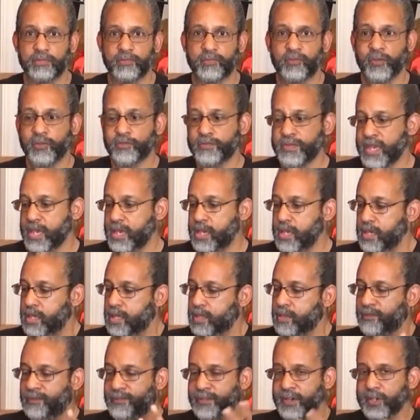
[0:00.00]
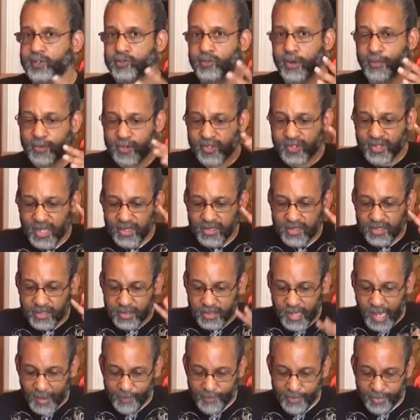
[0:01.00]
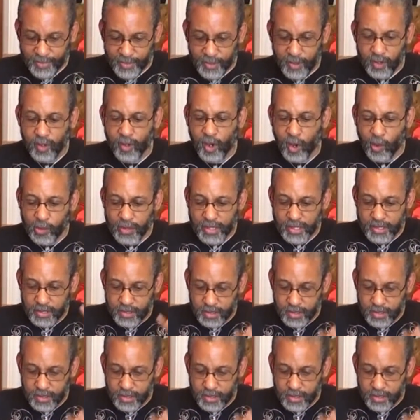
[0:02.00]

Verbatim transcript: For me, fish represents depth, going